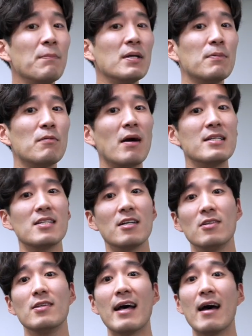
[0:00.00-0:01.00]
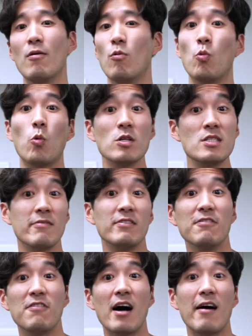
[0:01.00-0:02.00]
people might tell you that
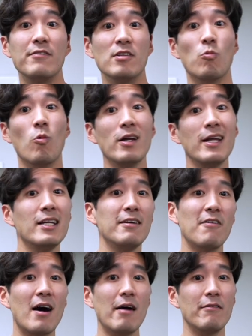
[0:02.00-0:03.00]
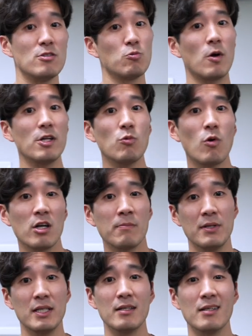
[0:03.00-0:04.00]
175 to 185 is where you want to
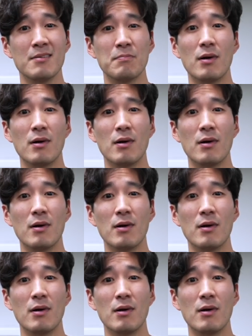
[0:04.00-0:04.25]
be,